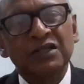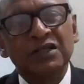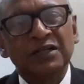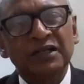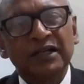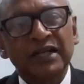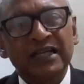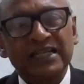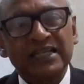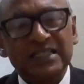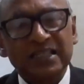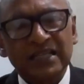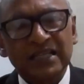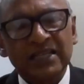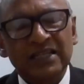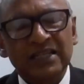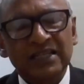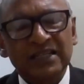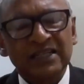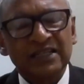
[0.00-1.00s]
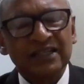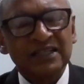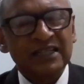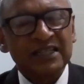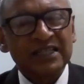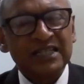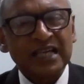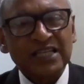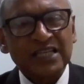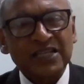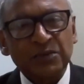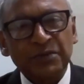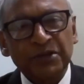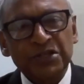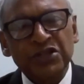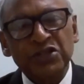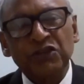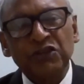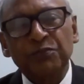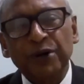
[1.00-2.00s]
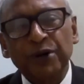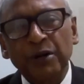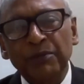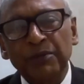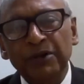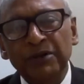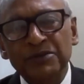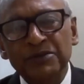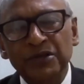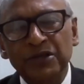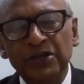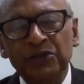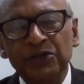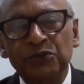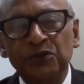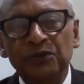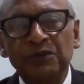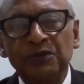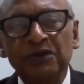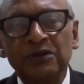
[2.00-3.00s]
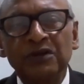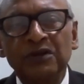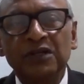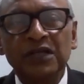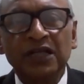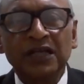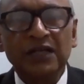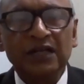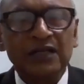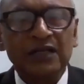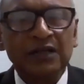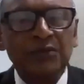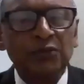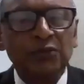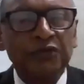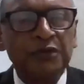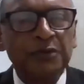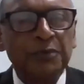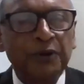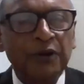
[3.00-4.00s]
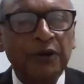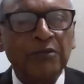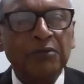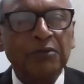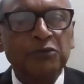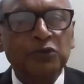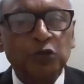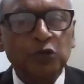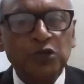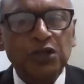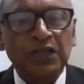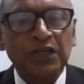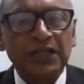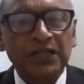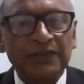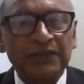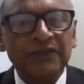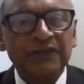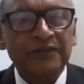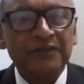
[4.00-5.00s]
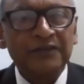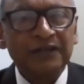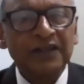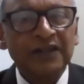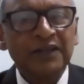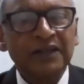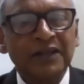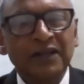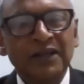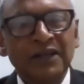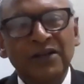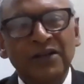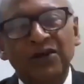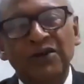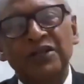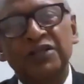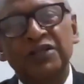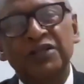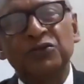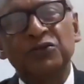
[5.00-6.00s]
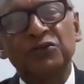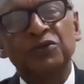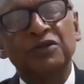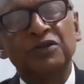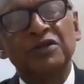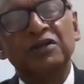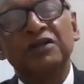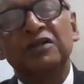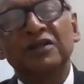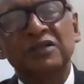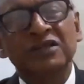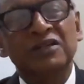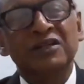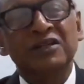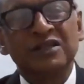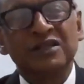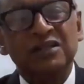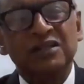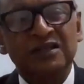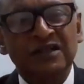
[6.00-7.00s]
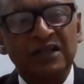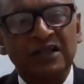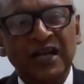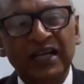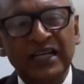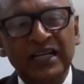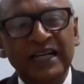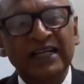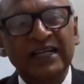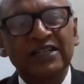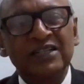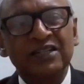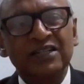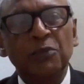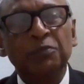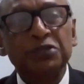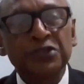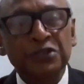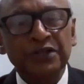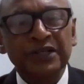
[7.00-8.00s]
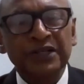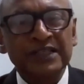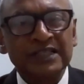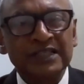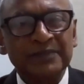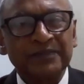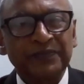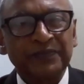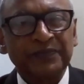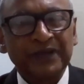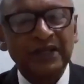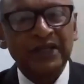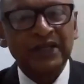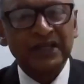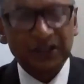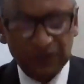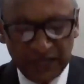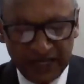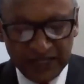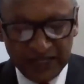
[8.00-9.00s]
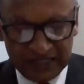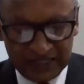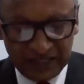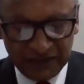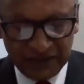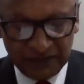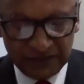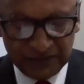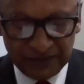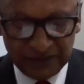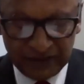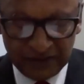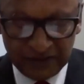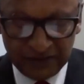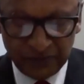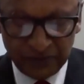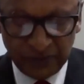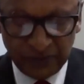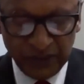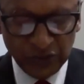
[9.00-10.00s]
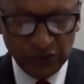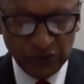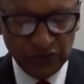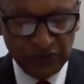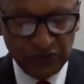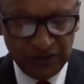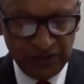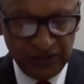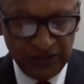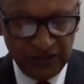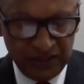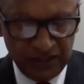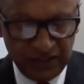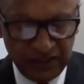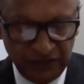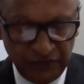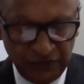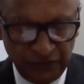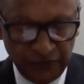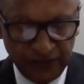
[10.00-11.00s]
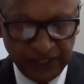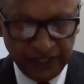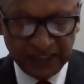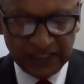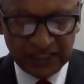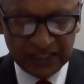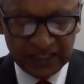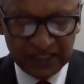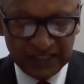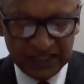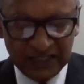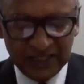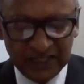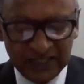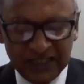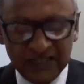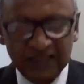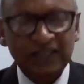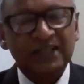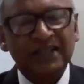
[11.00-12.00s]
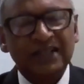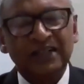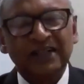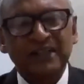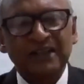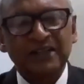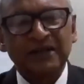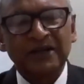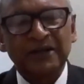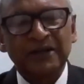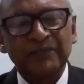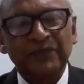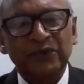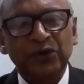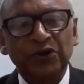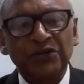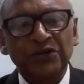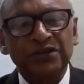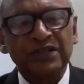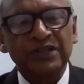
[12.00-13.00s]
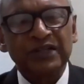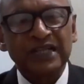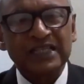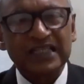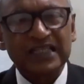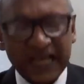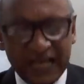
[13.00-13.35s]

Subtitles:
exacerbation of problems, or it could remove the problem totally, or it could highlight opportunities. As the well-known French author has